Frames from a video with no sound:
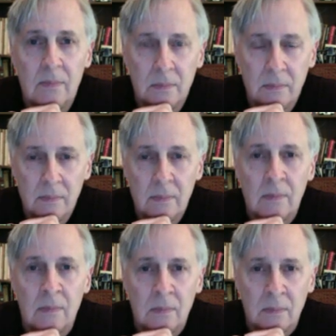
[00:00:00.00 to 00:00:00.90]

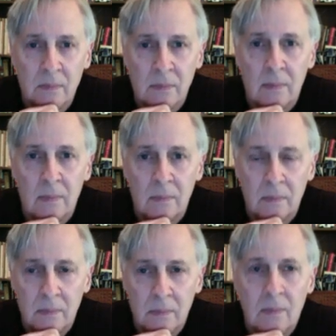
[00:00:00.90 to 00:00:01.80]

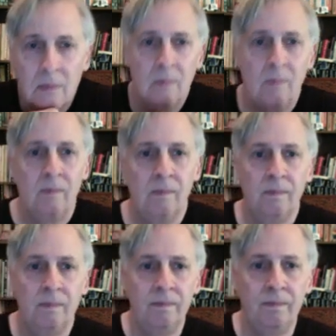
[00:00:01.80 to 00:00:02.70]

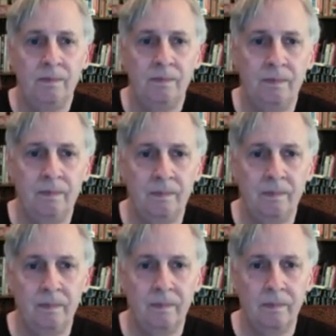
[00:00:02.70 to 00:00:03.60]

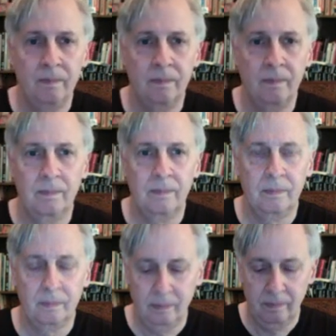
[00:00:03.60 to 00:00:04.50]

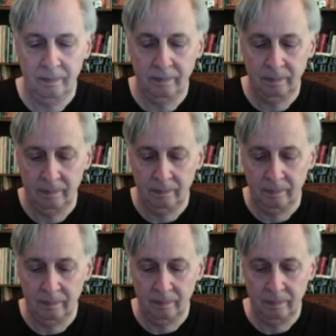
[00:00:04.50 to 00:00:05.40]

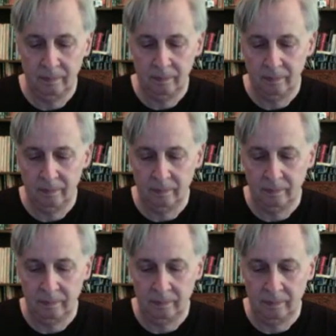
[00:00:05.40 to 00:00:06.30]

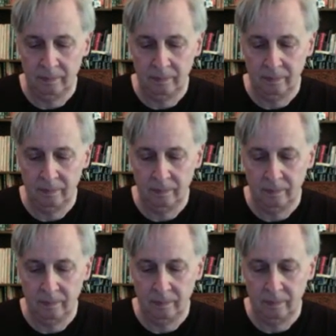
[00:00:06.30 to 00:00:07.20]

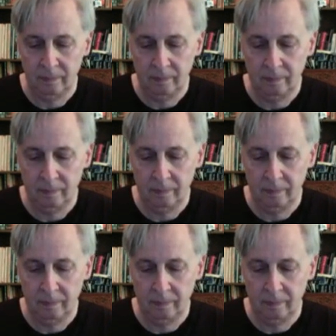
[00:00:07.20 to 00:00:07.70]
(not speaking)